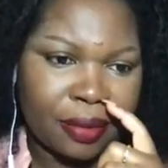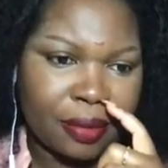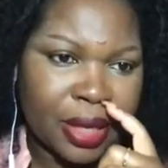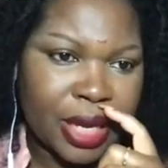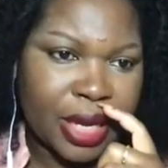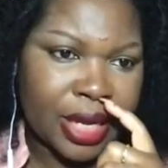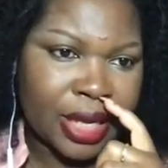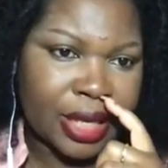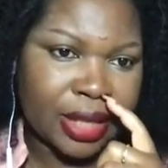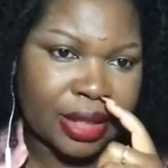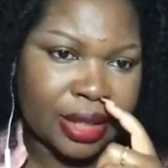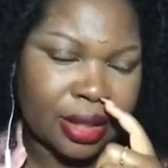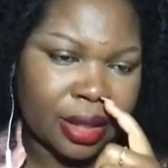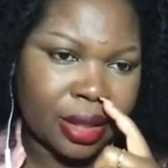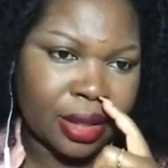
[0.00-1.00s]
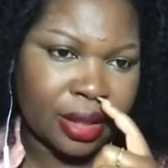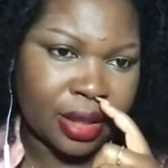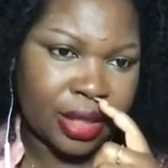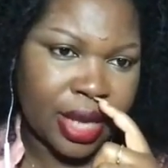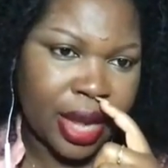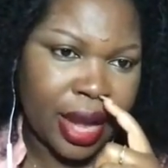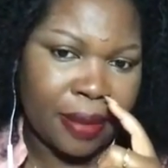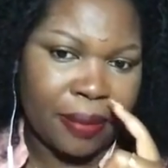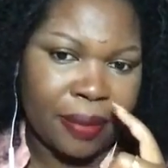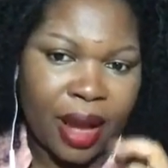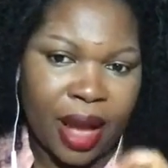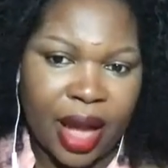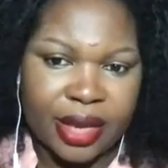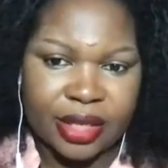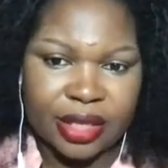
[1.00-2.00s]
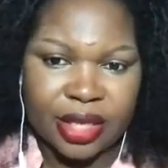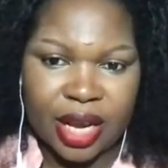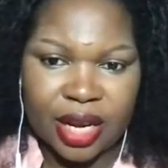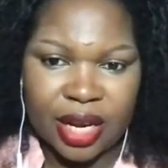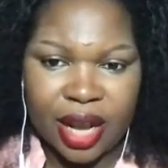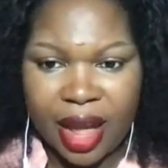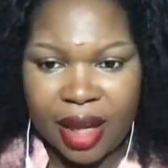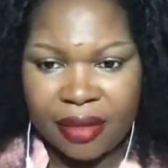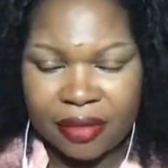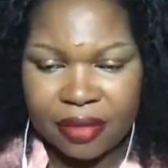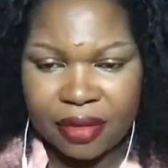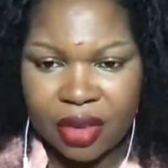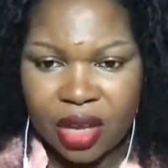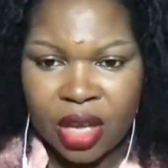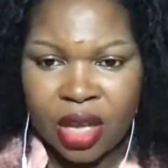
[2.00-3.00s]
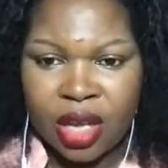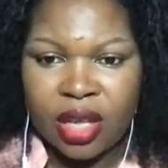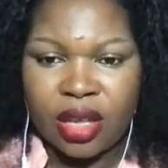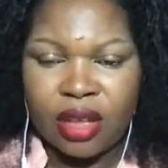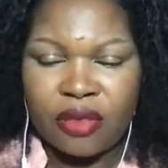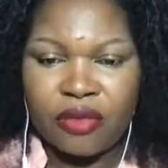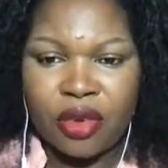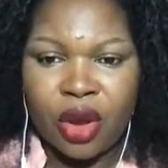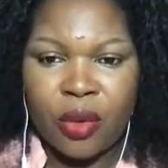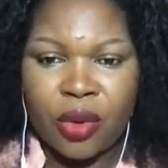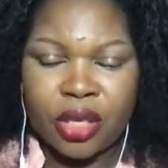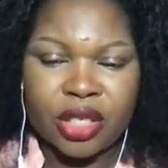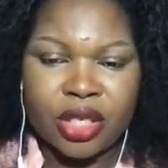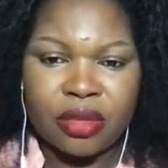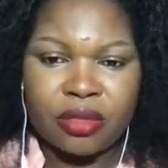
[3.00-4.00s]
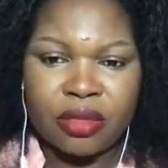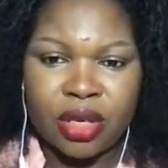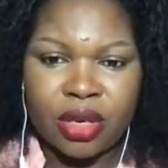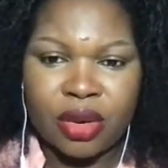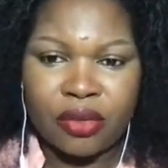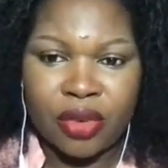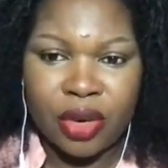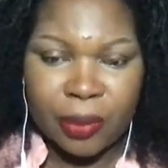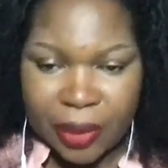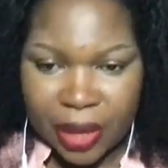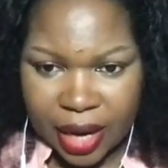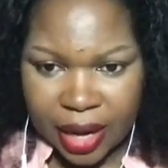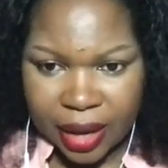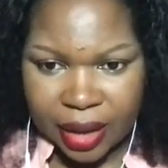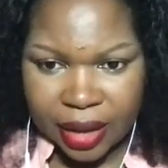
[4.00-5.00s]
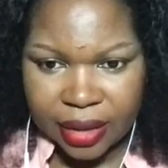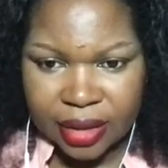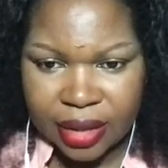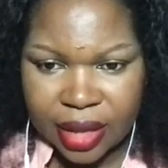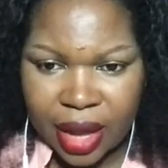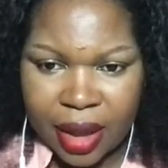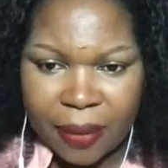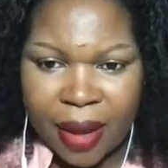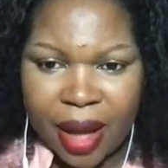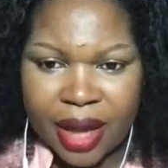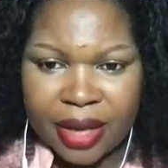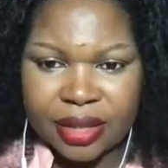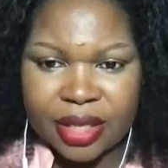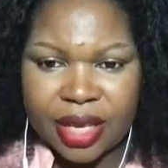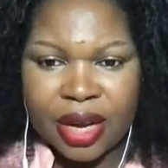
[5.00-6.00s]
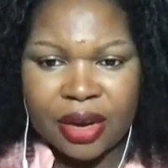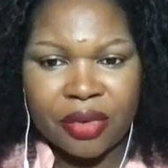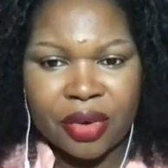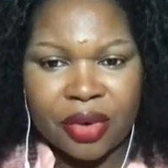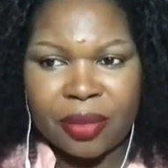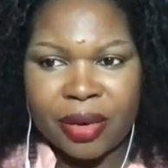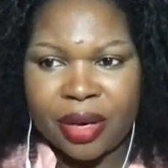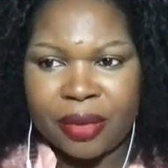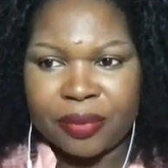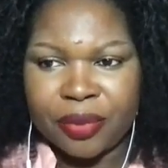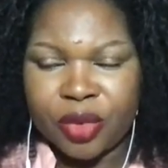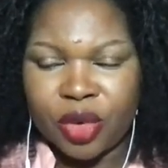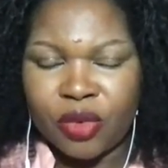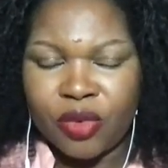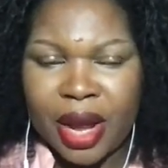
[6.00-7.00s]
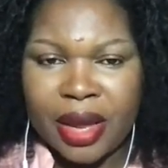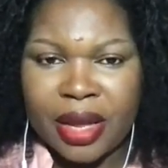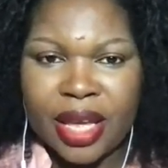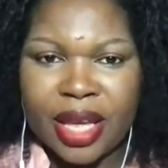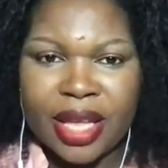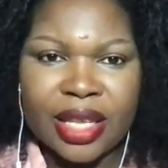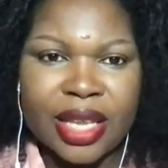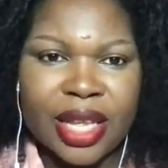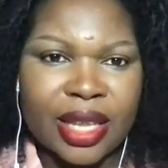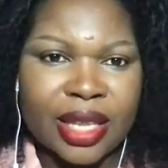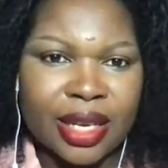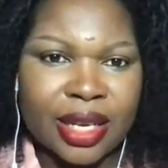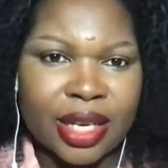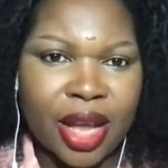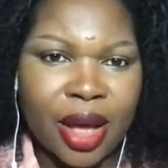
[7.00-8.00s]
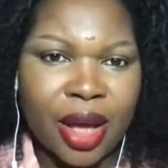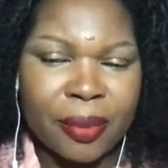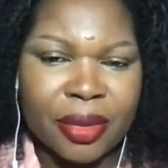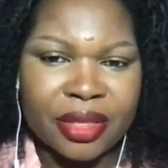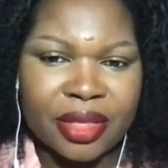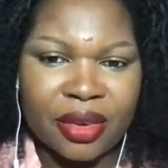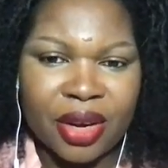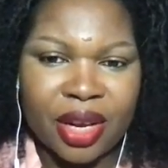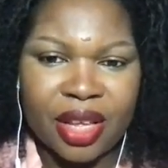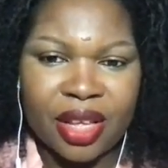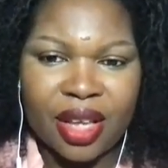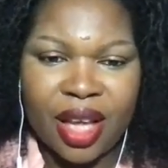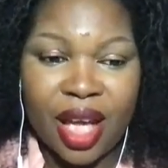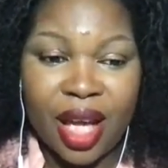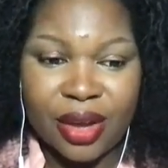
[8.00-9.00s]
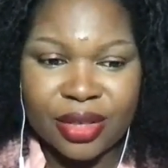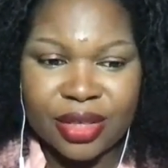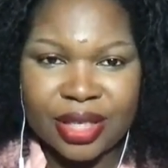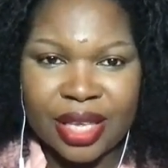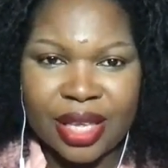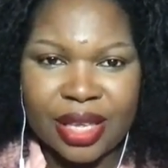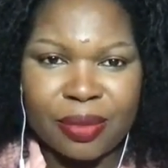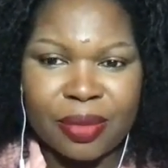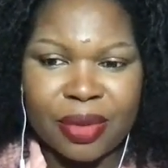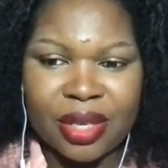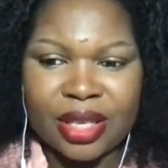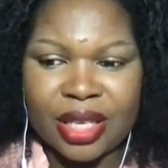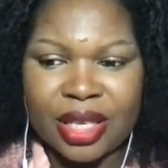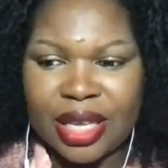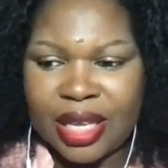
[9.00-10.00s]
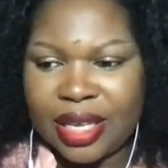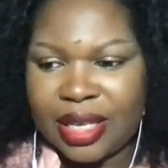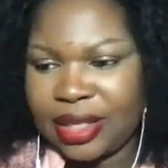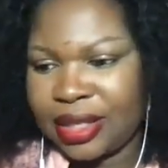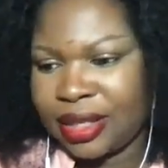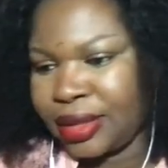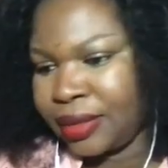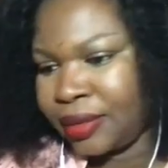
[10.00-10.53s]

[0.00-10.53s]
please type hashtag live. If you're watching me on replay, type hashtag replay. All right, and then the number three housekeeping is